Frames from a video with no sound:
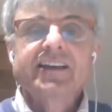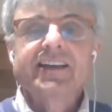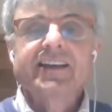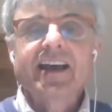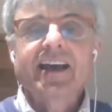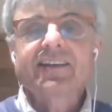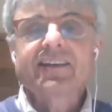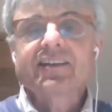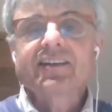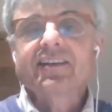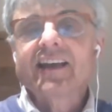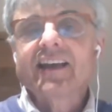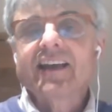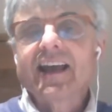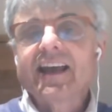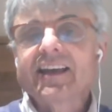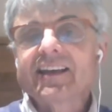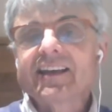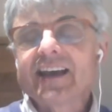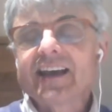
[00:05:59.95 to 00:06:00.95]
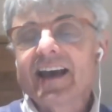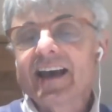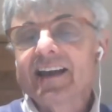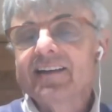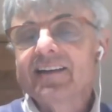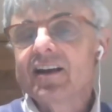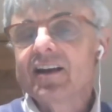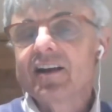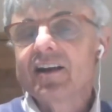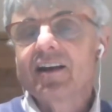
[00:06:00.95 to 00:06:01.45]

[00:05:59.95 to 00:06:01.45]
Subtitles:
that they can